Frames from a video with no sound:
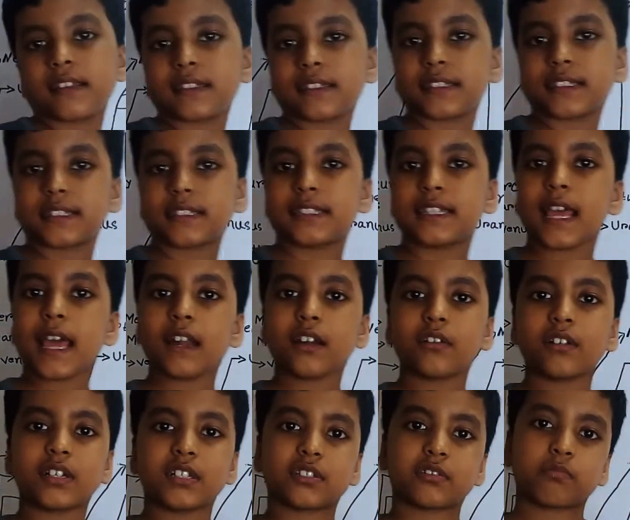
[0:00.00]

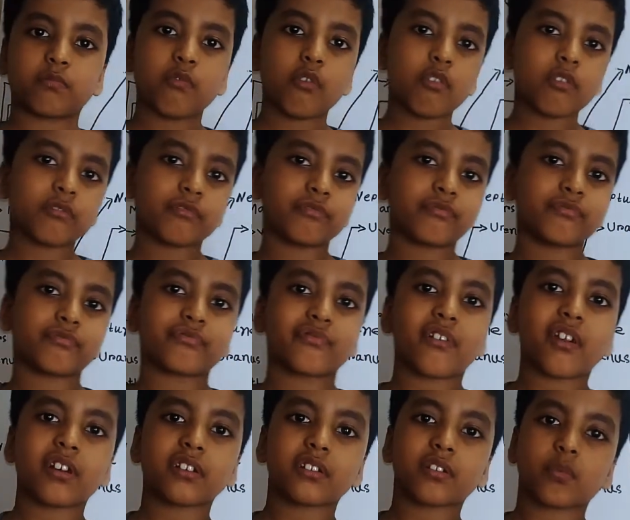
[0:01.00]
Saturn is more
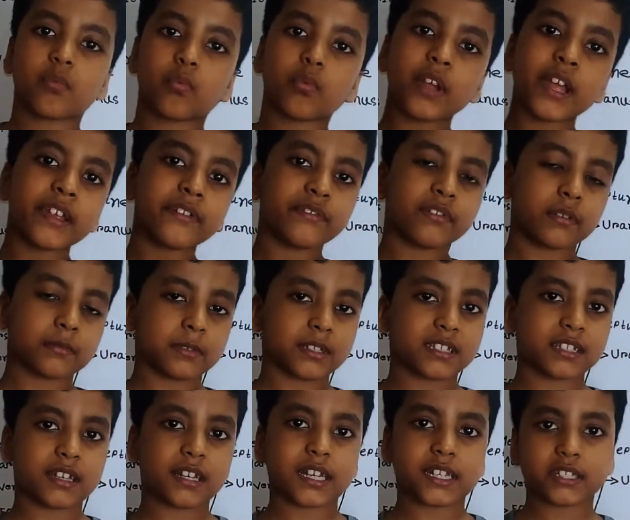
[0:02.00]
farther away from the
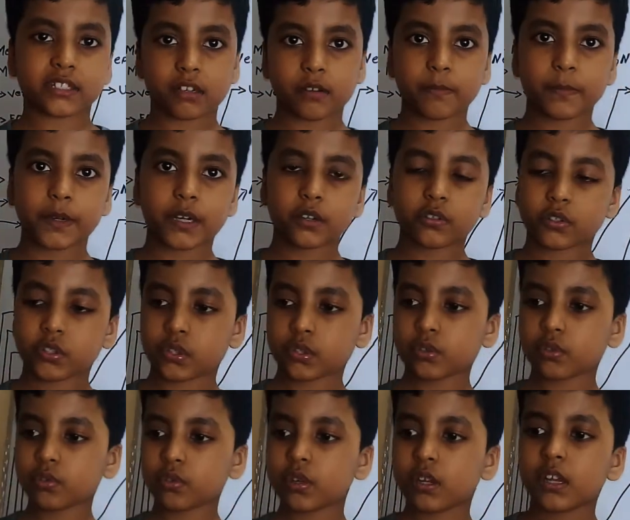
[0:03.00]
sun as compared
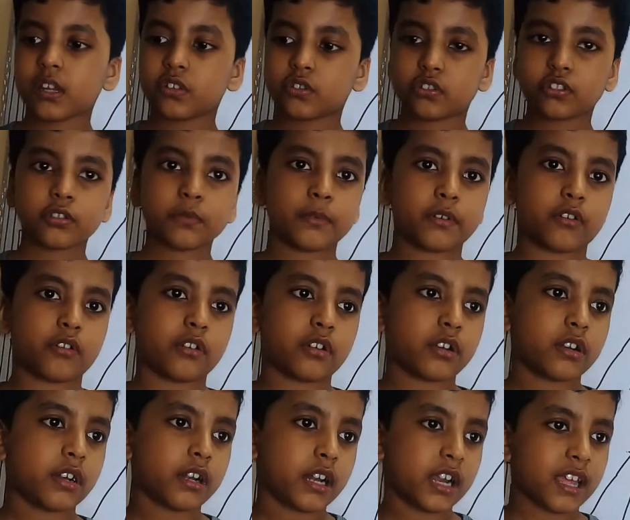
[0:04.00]
to Jupiter,
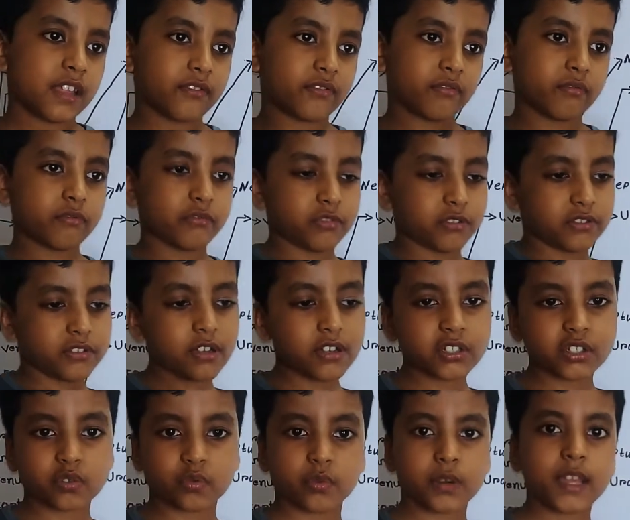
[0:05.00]
and
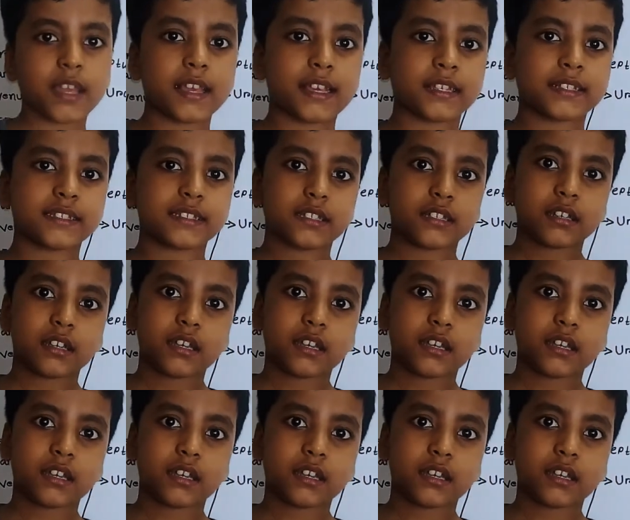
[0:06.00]
sun's rays